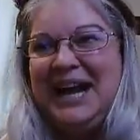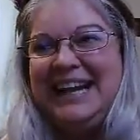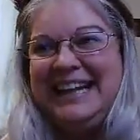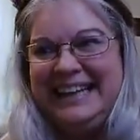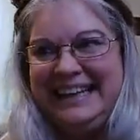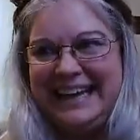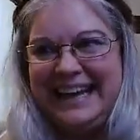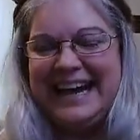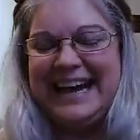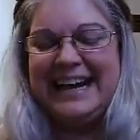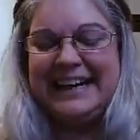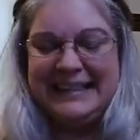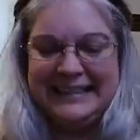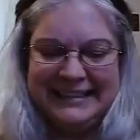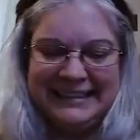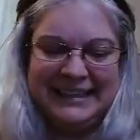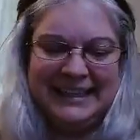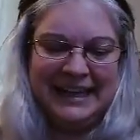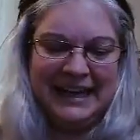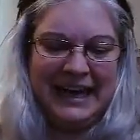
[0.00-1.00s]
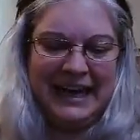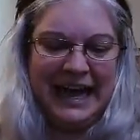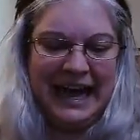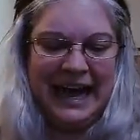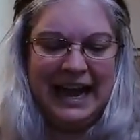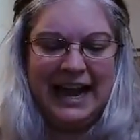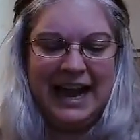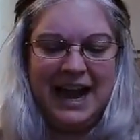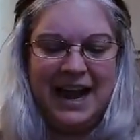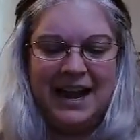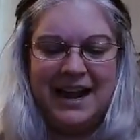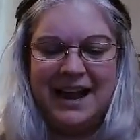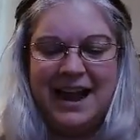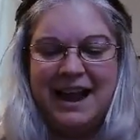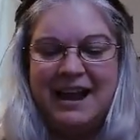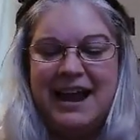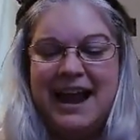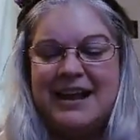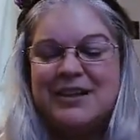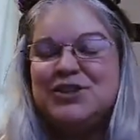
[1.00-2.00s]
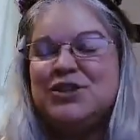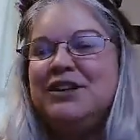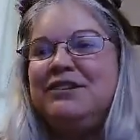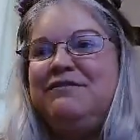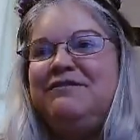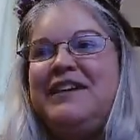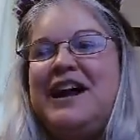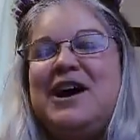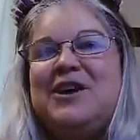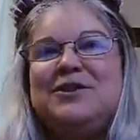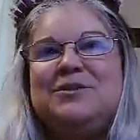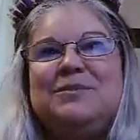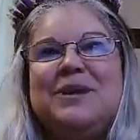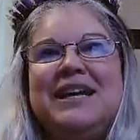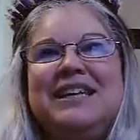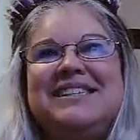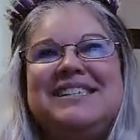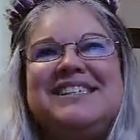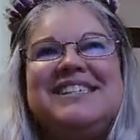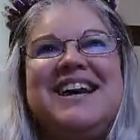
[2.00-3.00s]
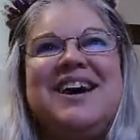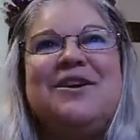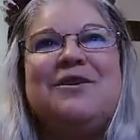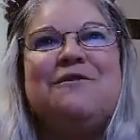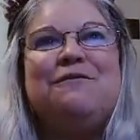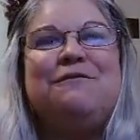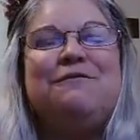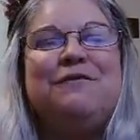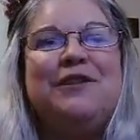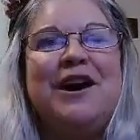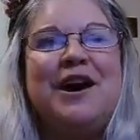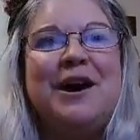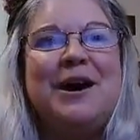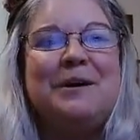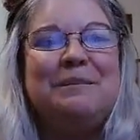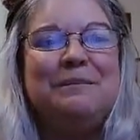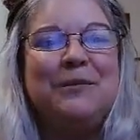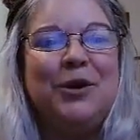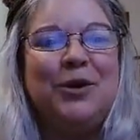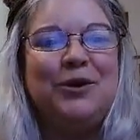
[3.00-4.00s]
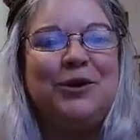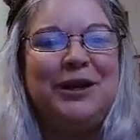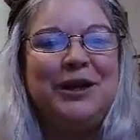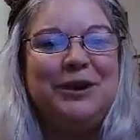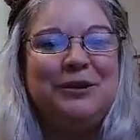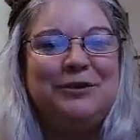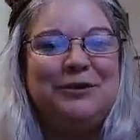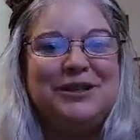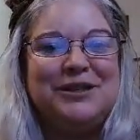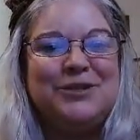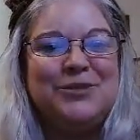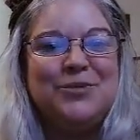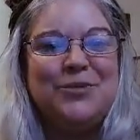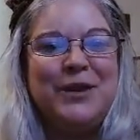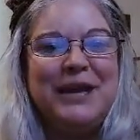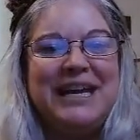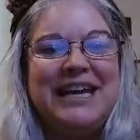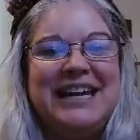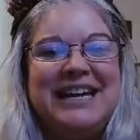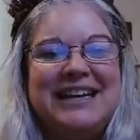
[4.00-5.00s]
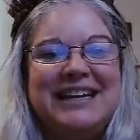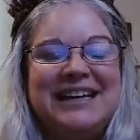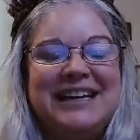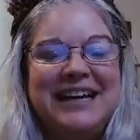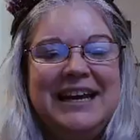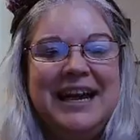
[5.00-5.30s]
Yeah, I actually found myself earlier this week